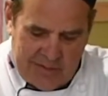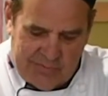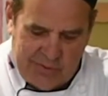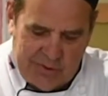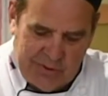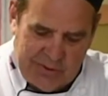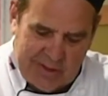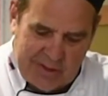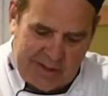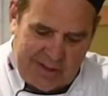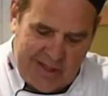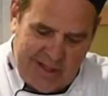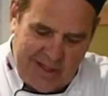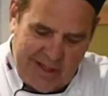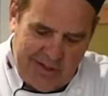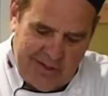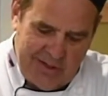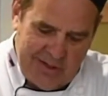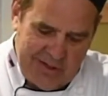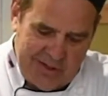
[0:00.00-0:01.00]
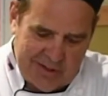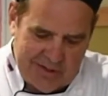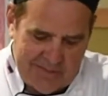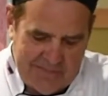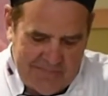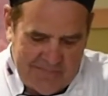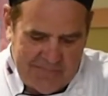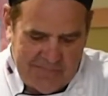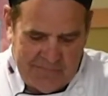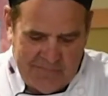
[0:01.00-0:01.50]
roasted carrots,
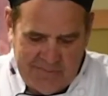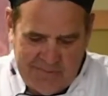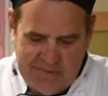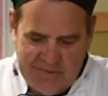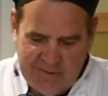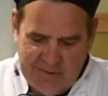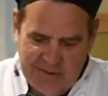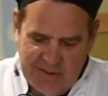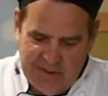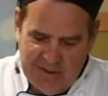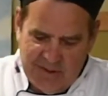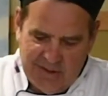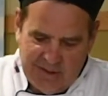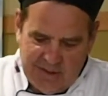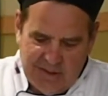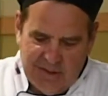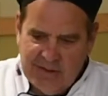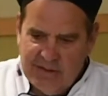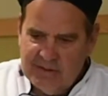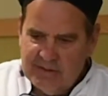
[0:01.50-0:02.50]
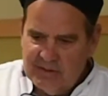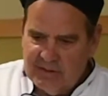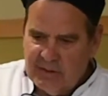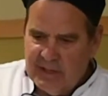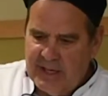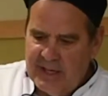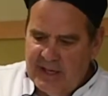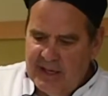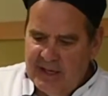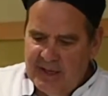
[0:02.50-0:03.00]

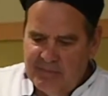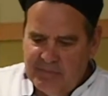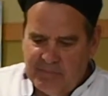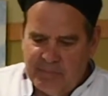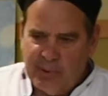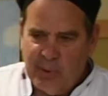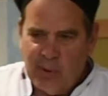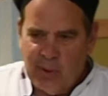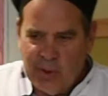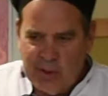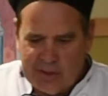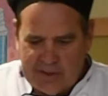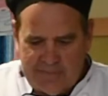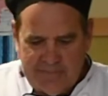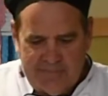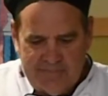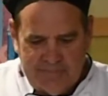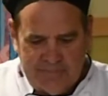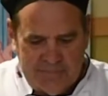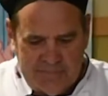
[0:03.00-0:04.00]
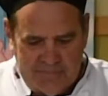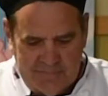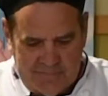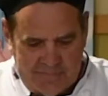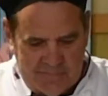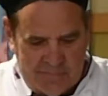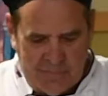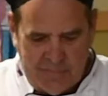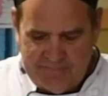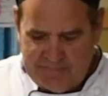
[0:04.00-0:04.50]
lamb, pork.
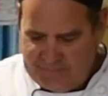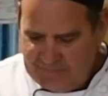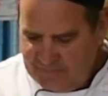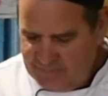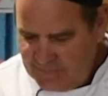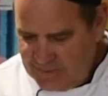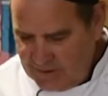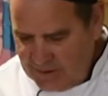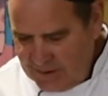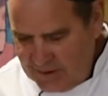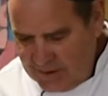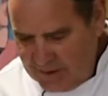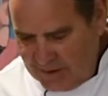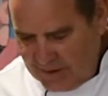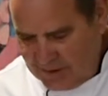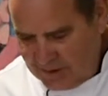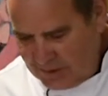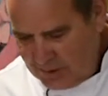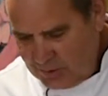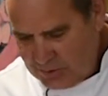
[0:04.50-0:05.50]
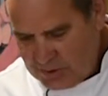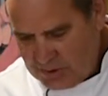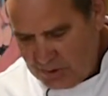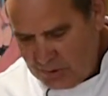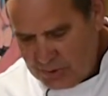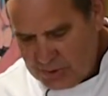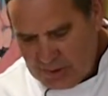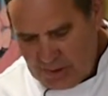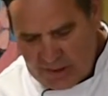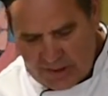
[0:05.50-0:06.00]
It just
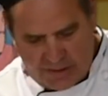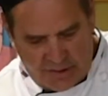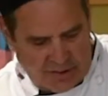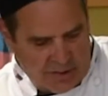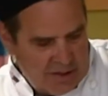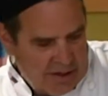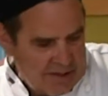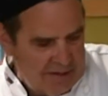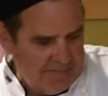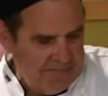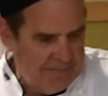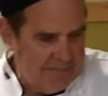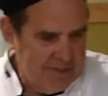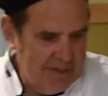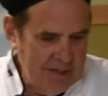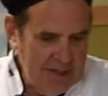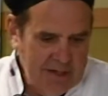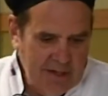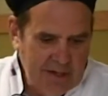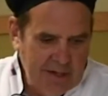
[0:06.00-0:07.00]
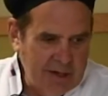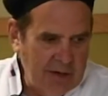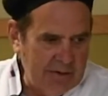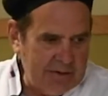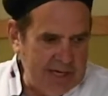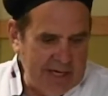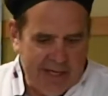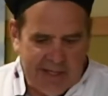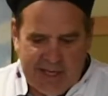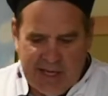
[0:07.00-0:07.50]
goes on and on.
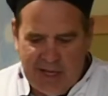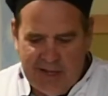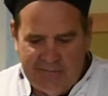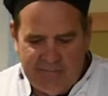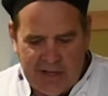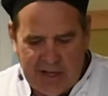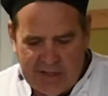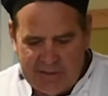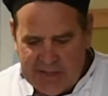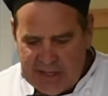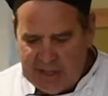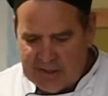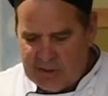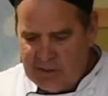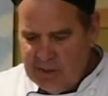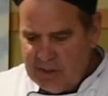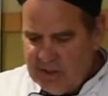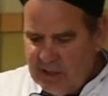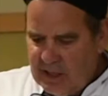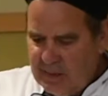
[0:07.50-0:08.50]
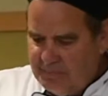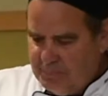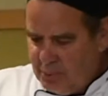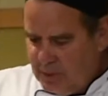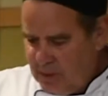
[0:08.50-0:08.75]
Okay, now I've got that cooking up